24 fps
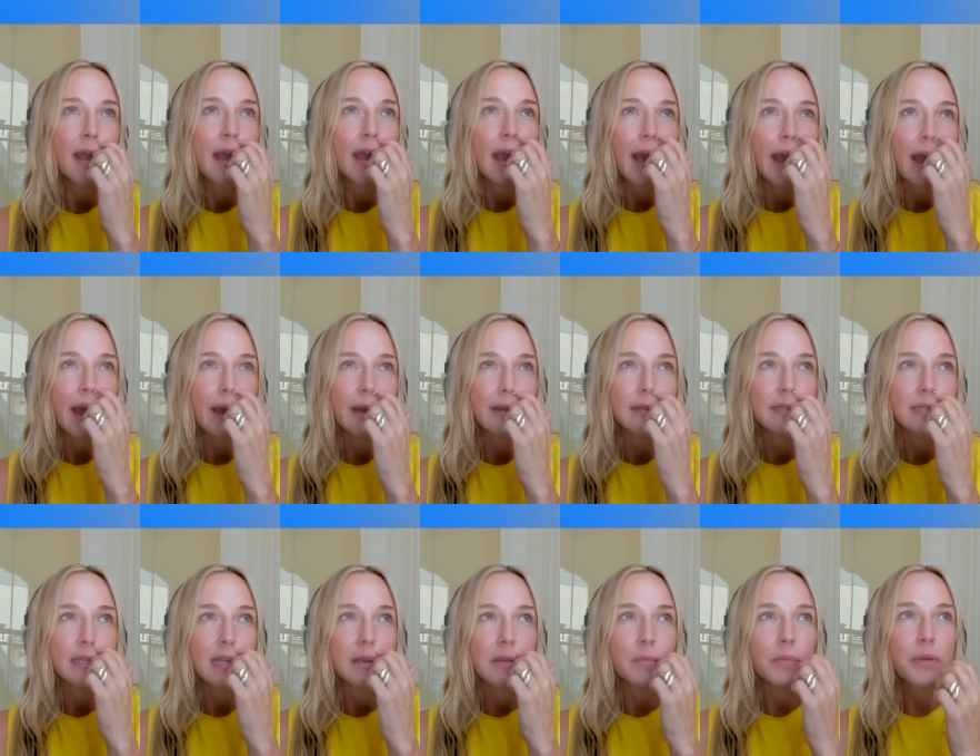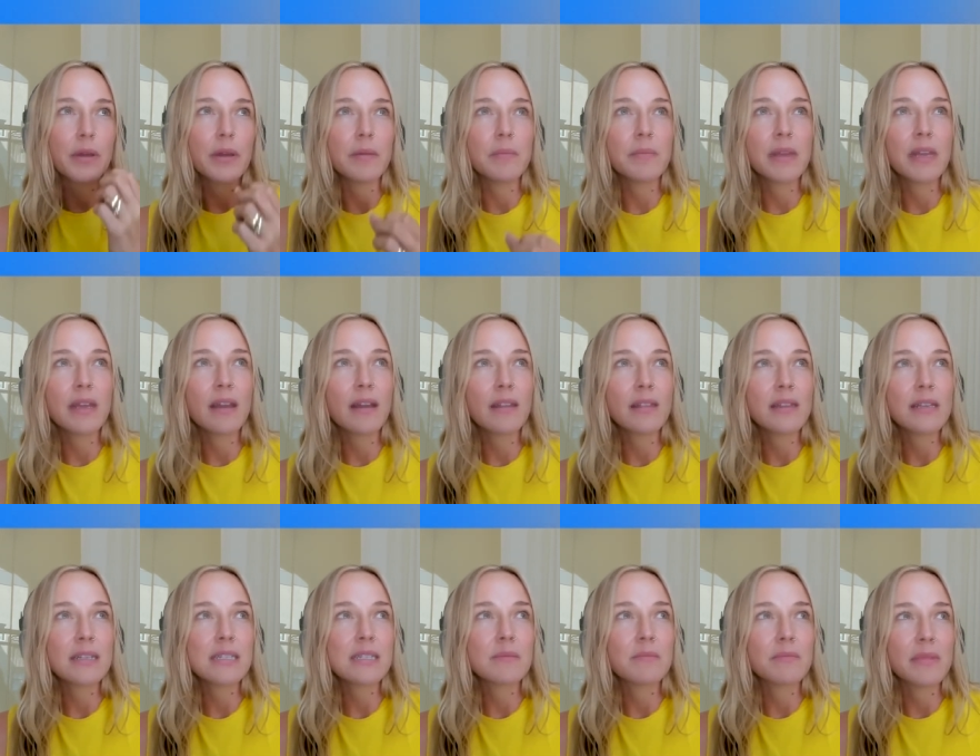And it put me on
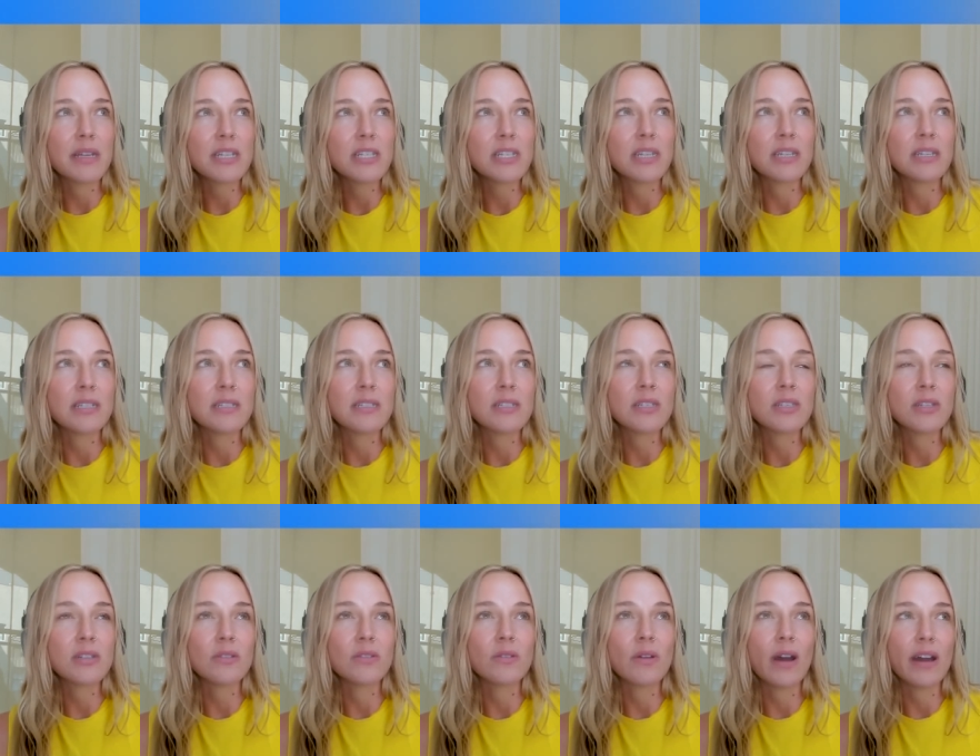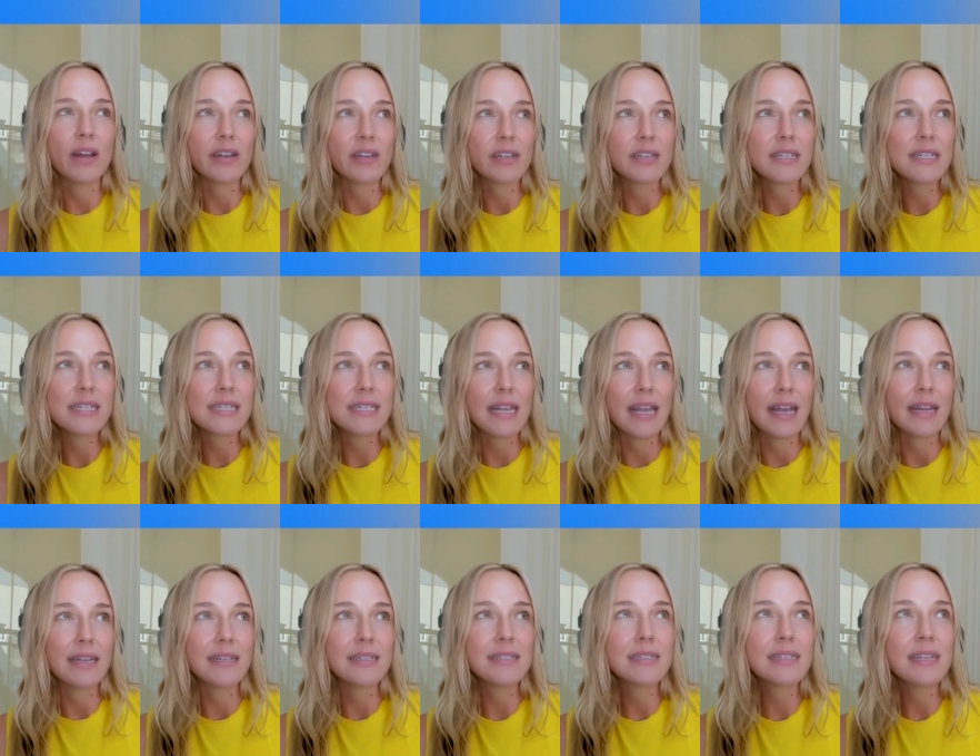this mission to
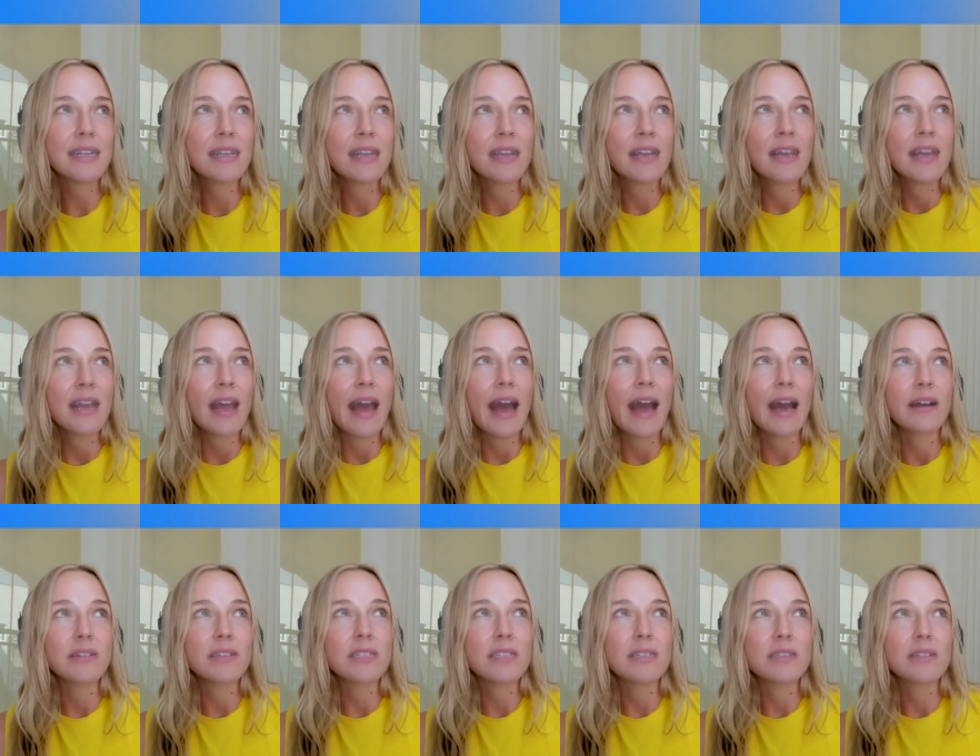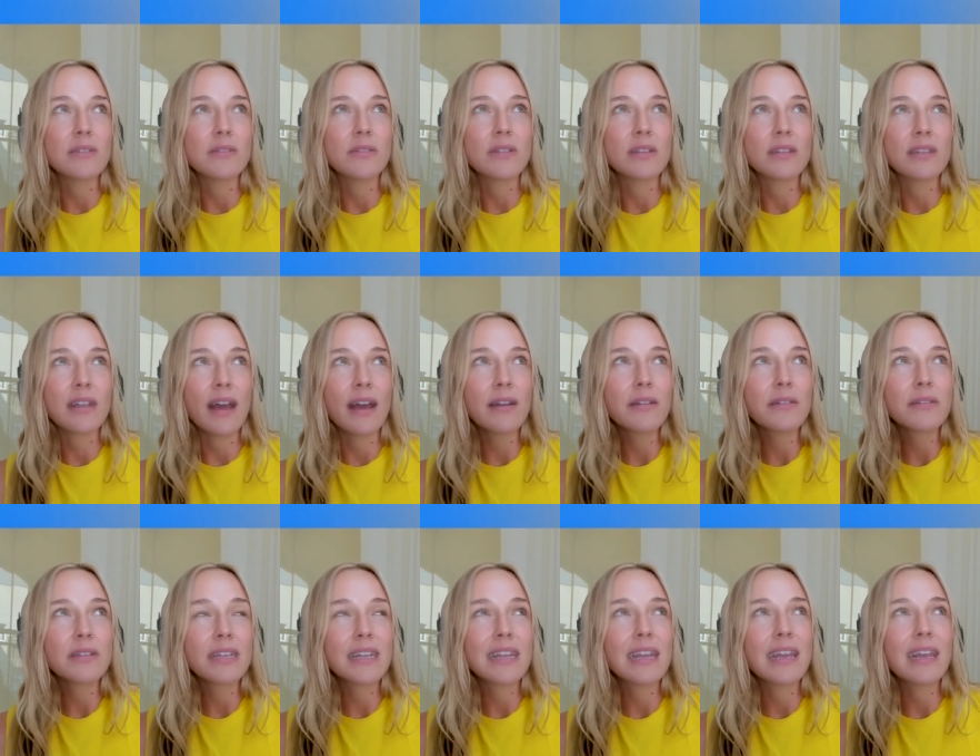understand how to not
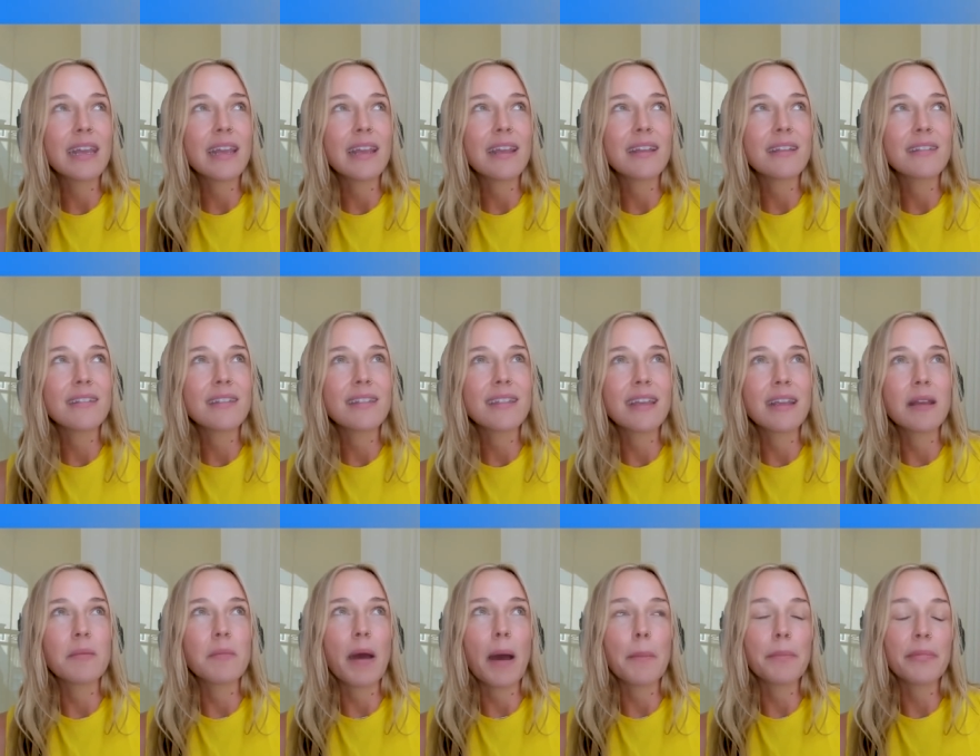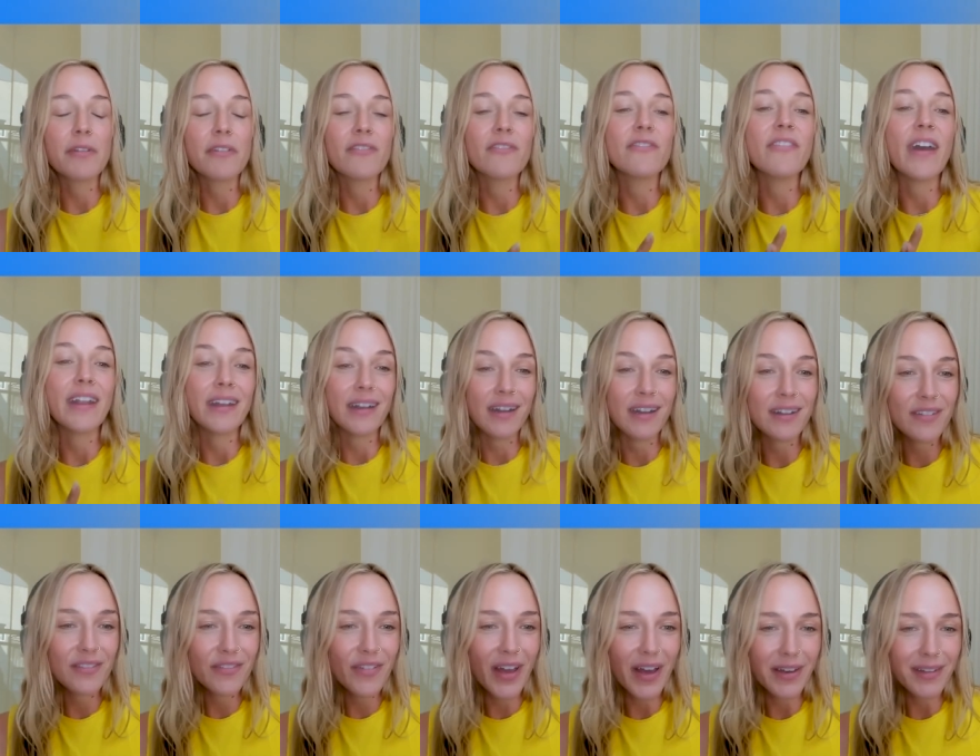only think about preventative
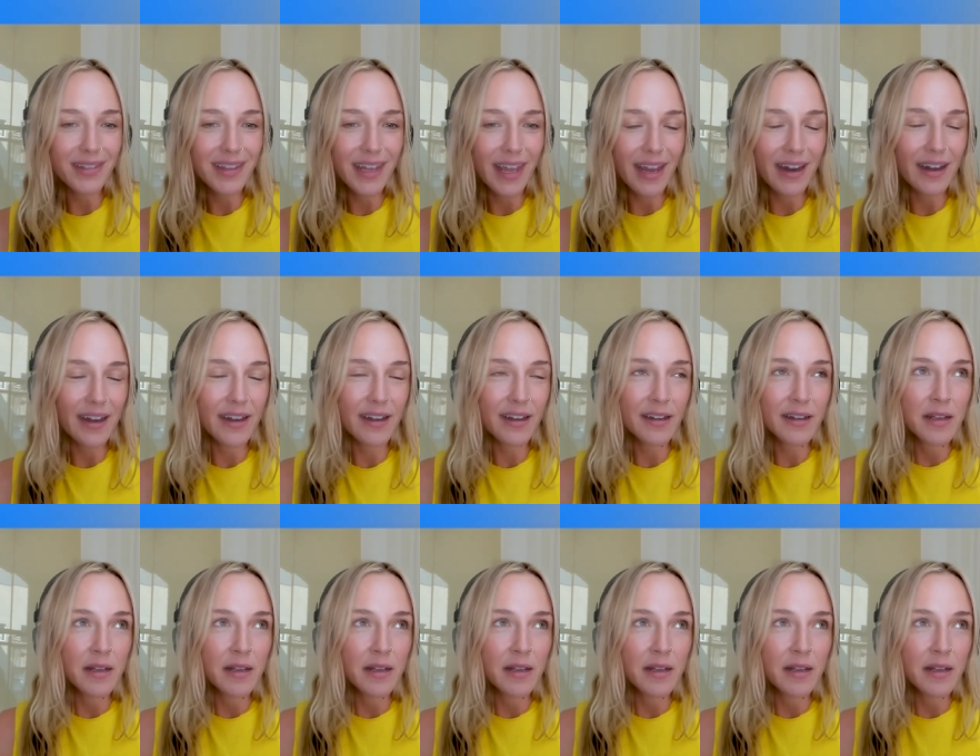healthcare,